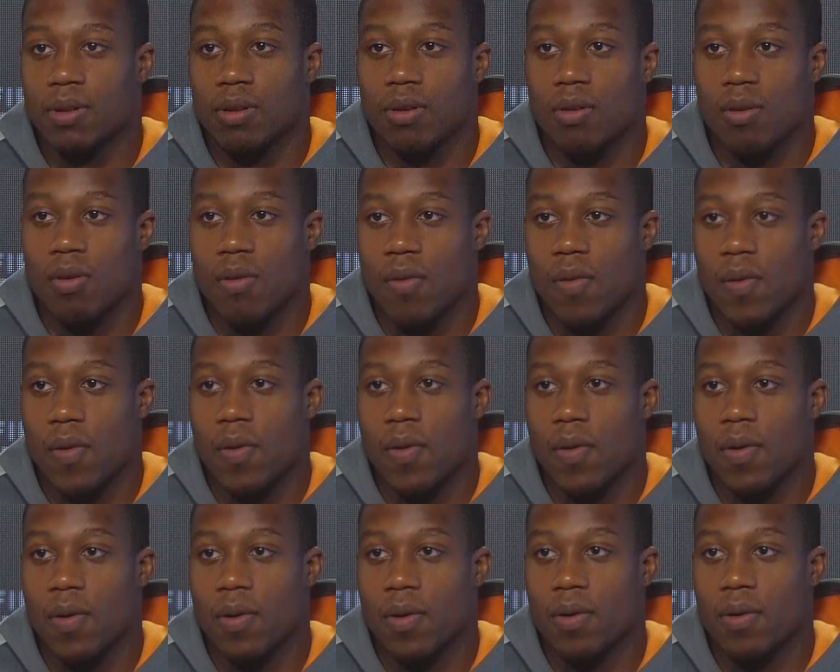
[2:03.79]

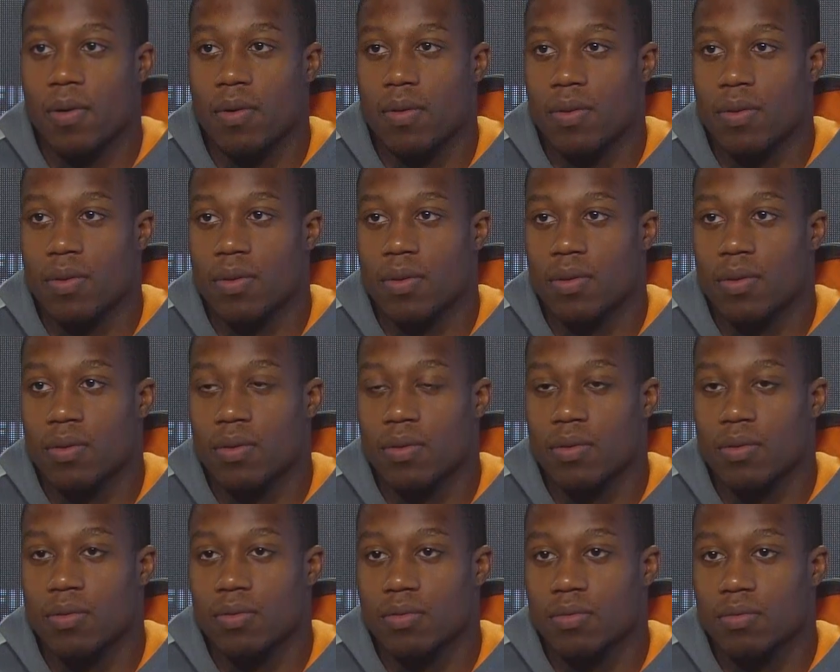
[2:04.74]

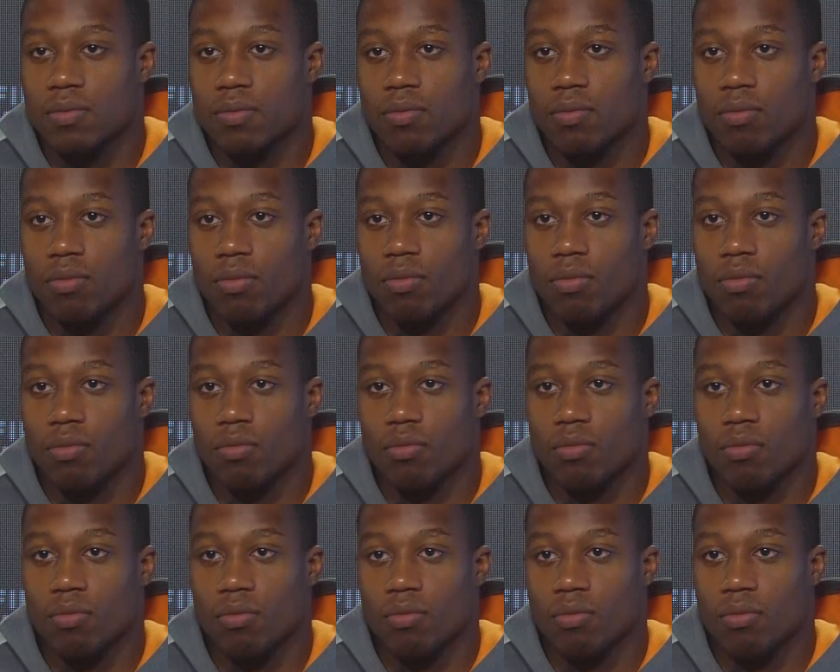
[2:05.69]

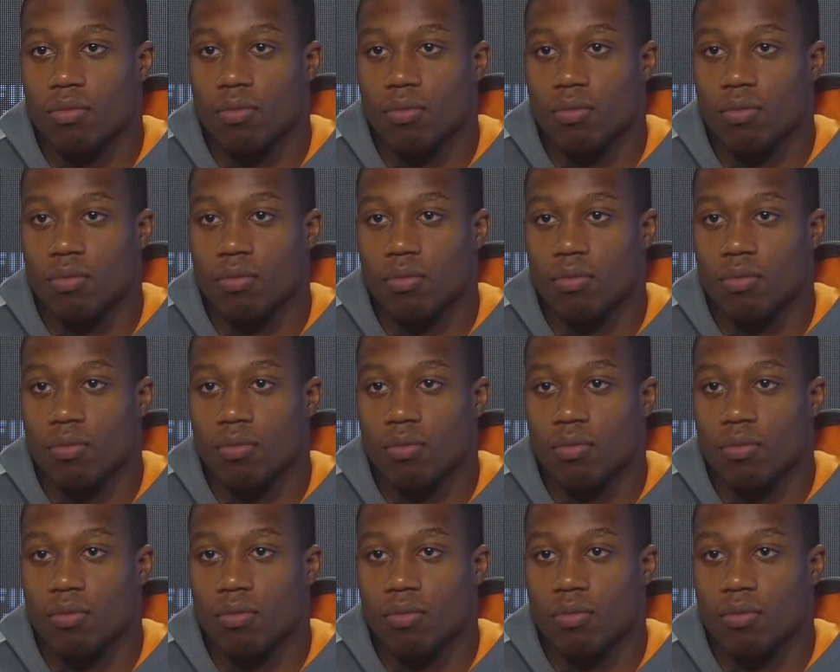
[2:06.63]
No one is speaking in this clip.